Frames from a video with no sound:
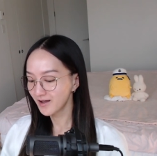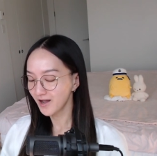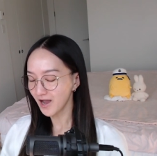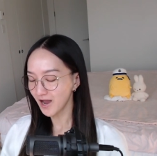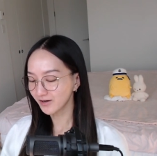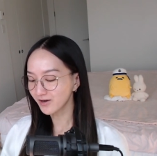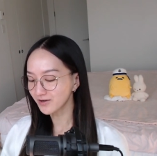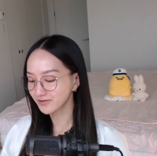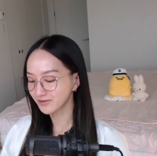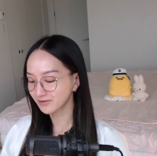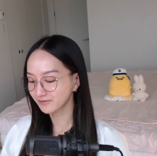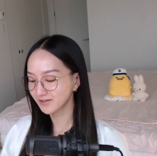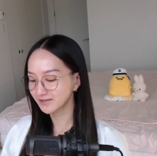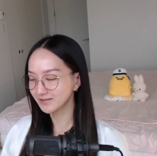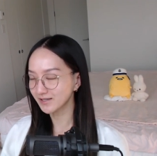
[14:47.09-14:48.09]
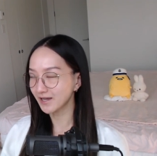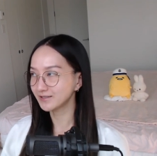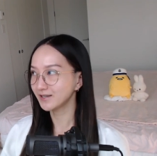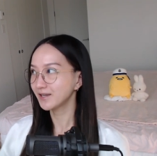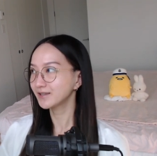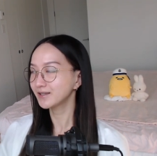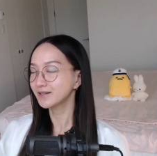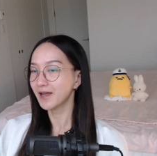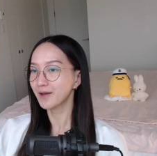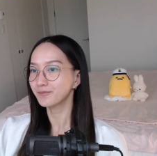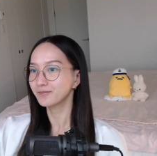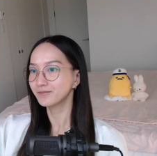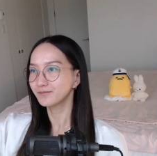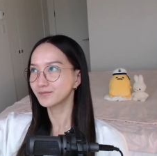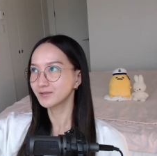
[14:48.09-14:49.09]
I got nervous. I take the
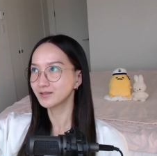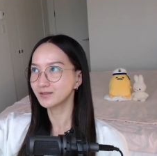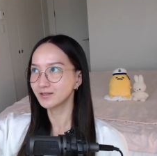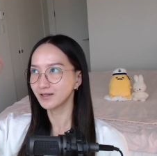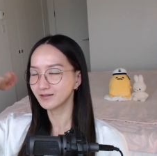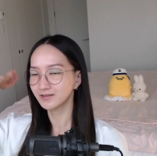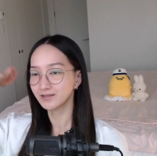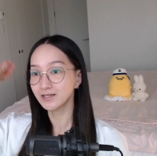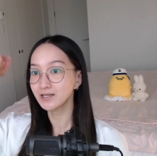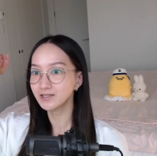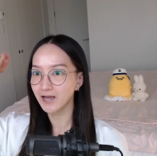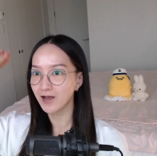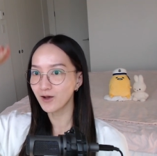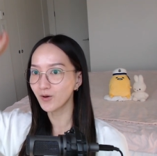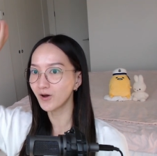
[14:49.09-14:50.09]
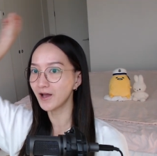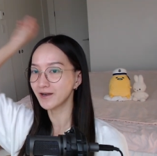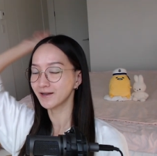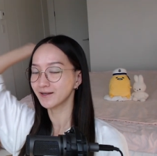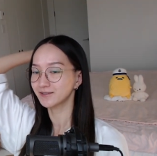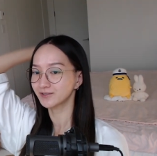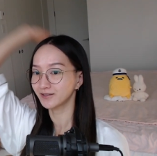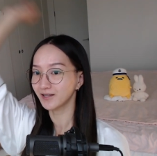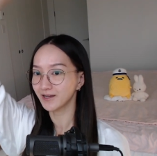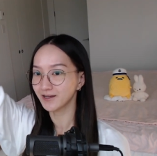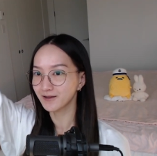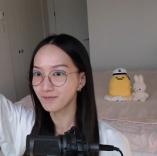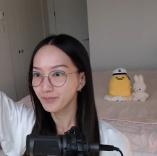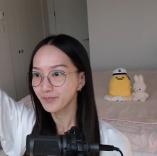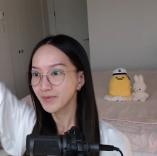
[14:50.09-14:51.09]
tea towel, and I start like
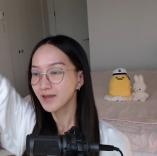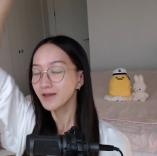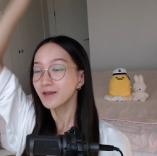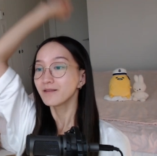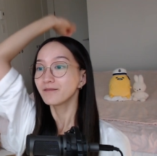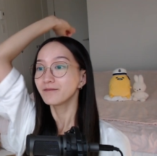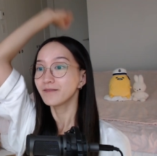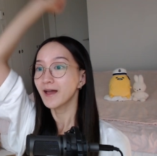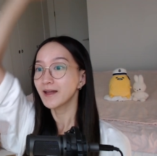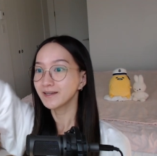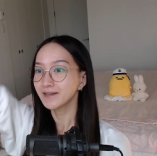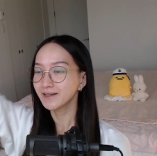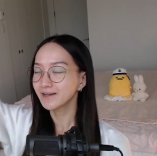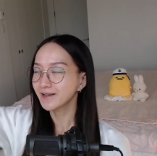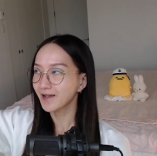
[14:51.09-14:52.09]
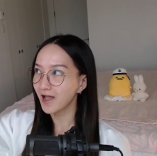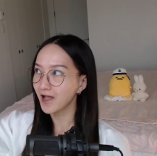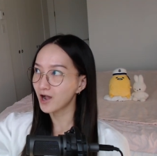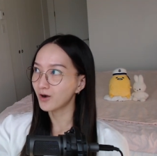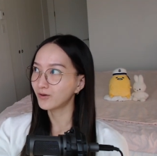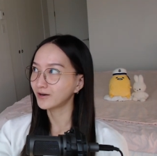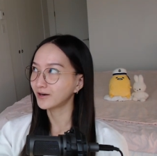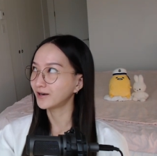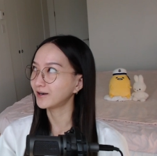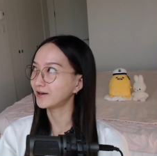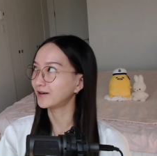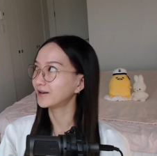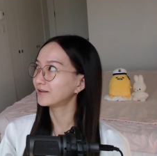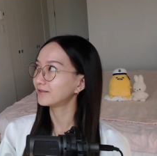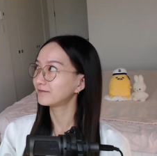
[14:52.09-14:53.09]
fanning
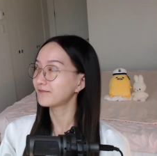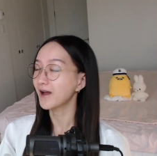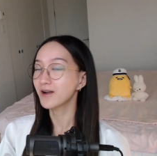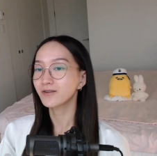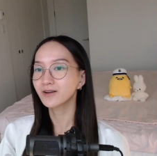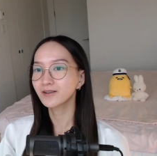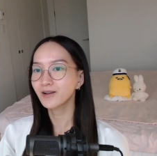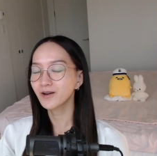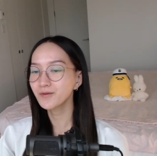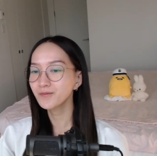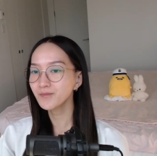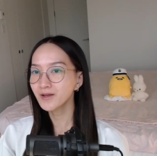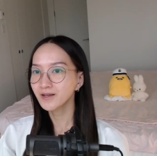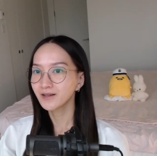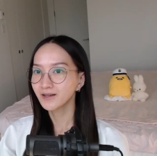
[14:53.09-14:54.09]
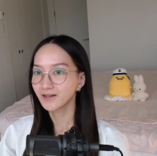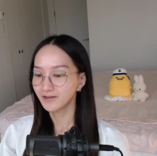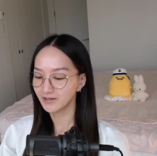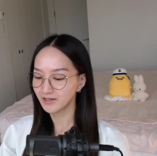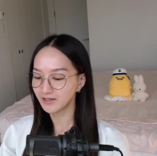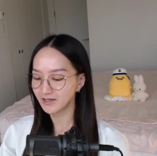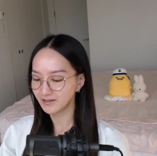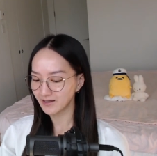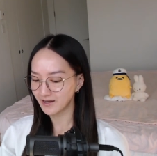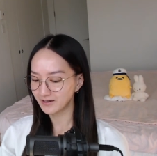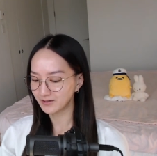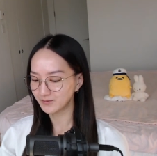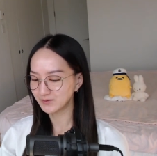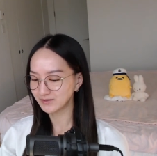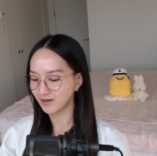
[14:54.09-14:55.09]
our fire alarm, thinking that it
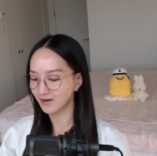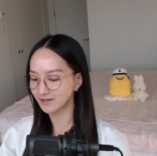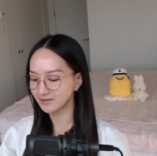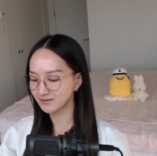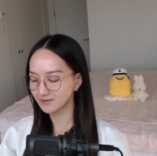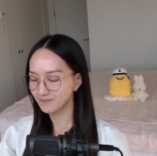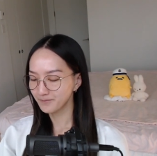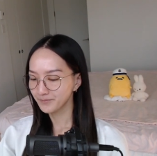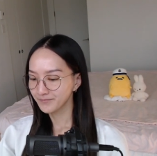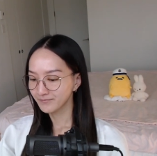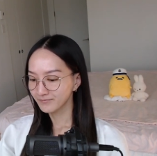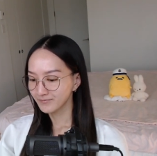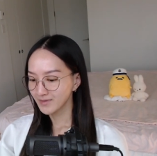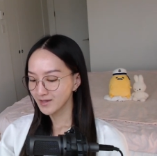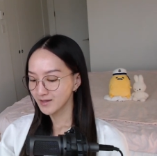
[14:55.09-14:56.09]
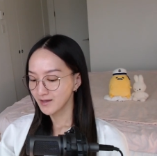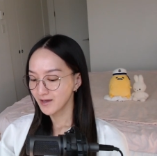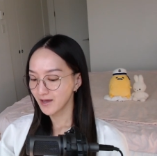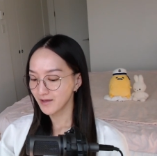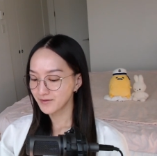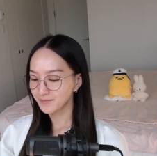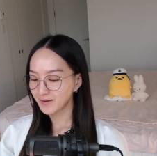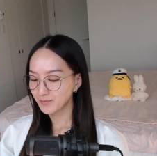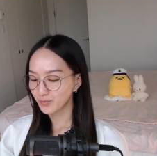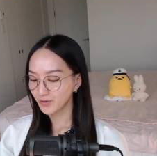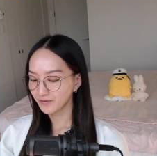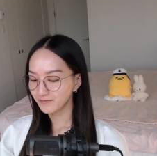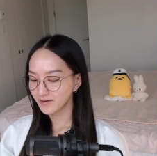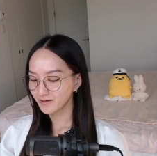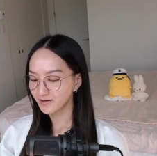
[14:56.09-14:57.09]
was us. And then my
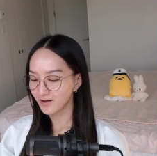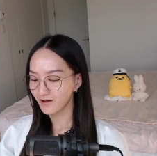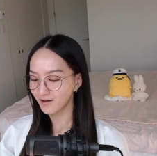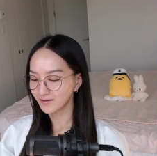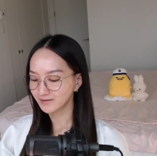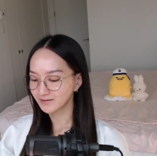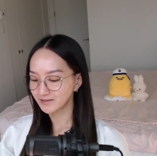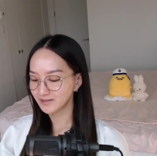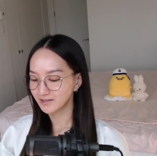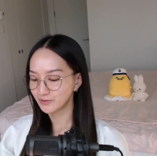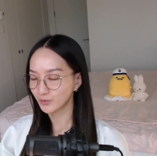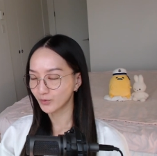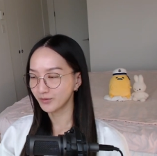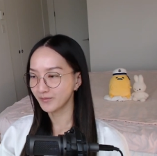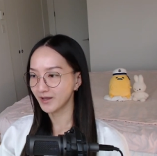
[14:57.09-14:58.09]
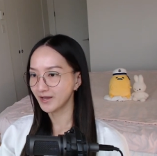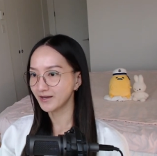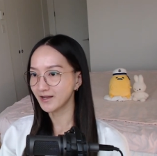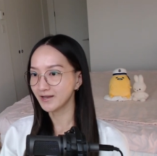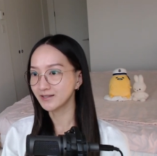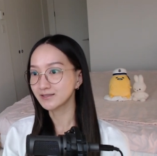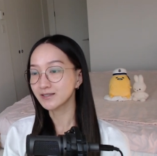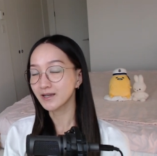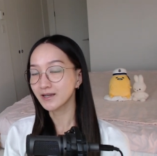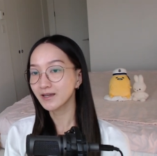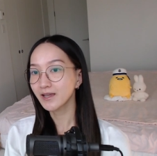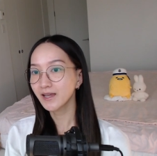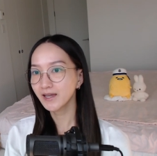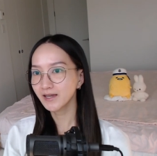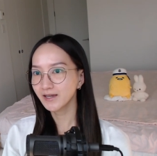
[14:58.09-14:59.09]
boyfriend calls the doorman and he's like,
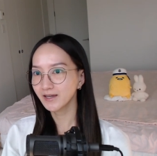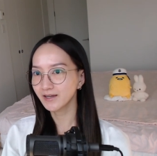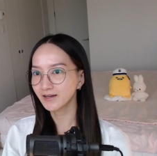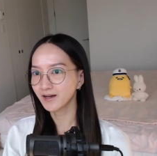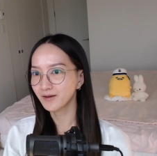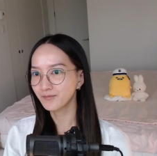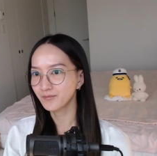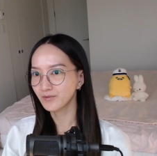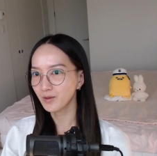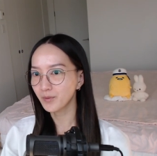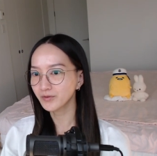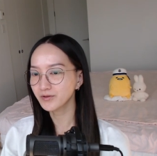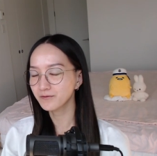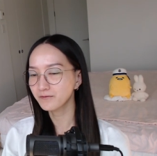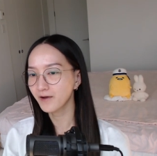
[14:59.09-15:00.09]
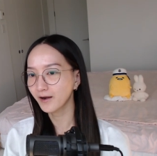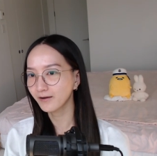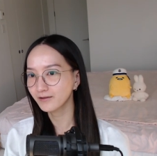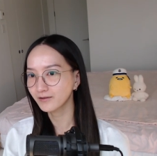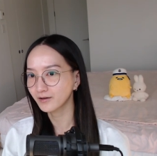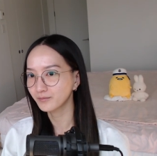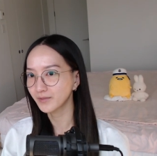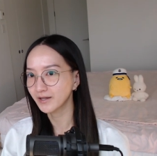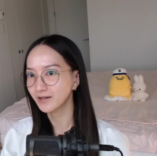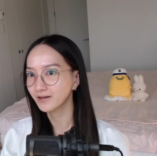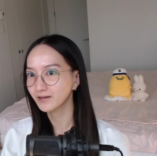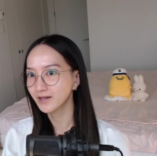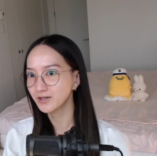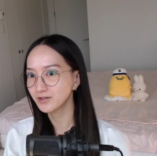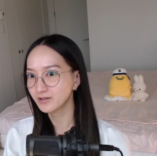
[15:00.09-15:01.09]
hey, about the fire alarm, like,
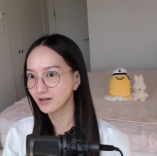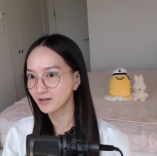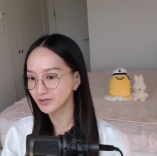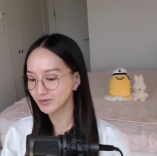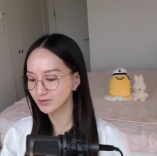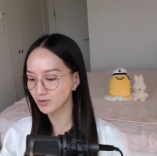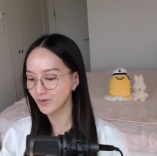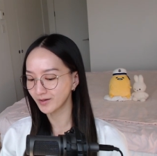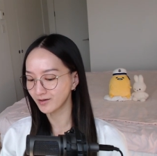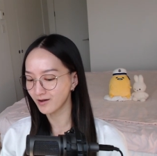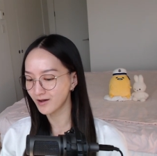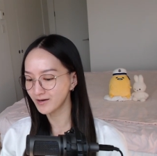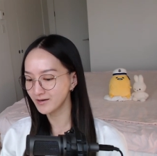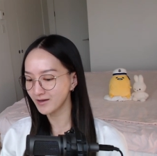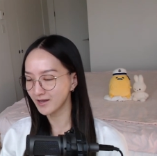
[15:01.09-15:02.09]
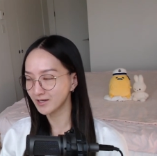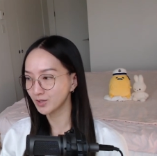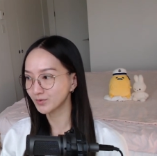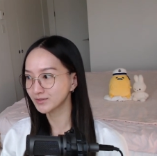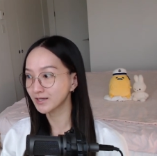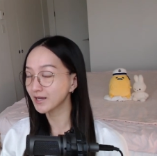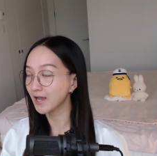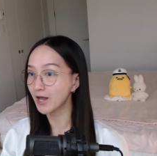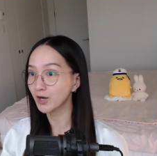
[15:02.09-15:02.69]
can you tell us what's going on? And he was like, I